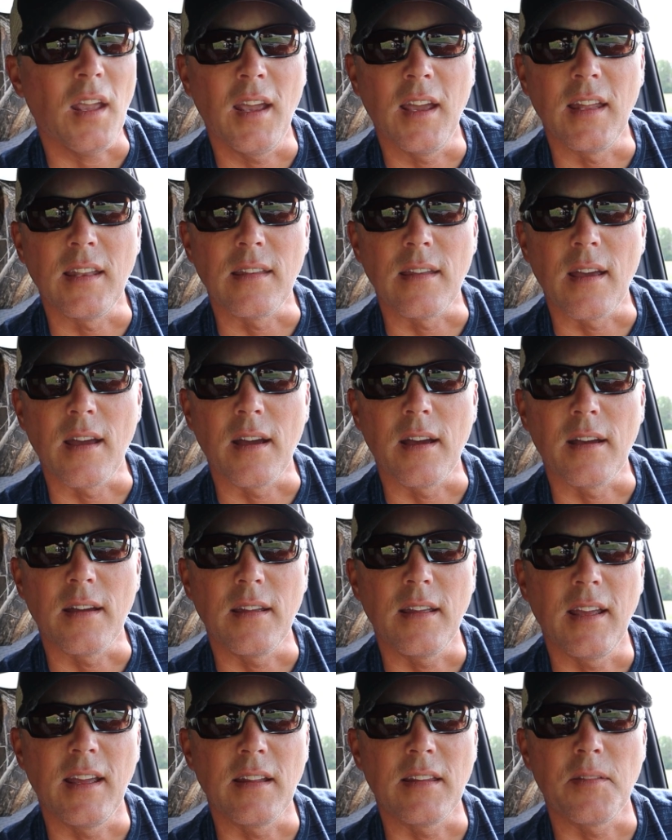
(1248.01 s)
And
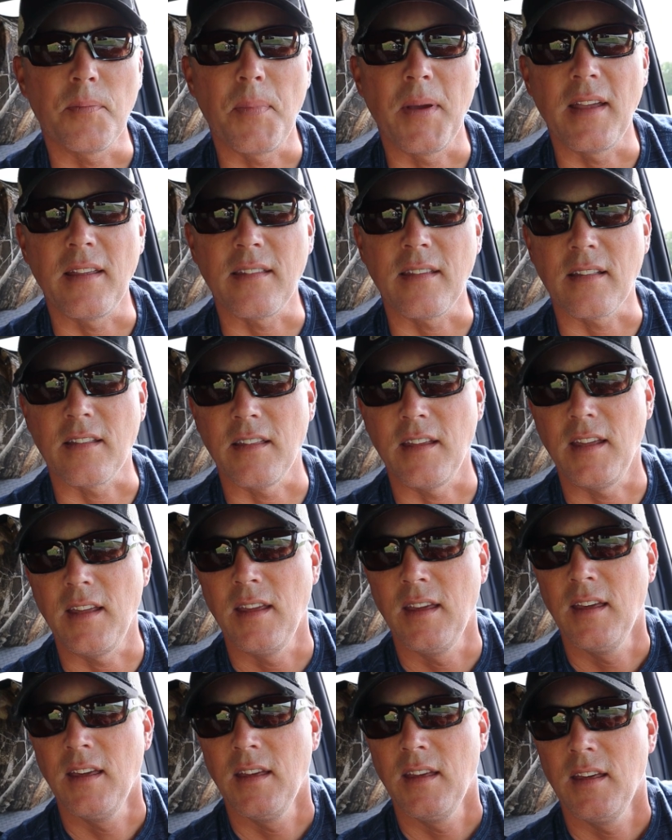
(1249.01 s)
it's basically,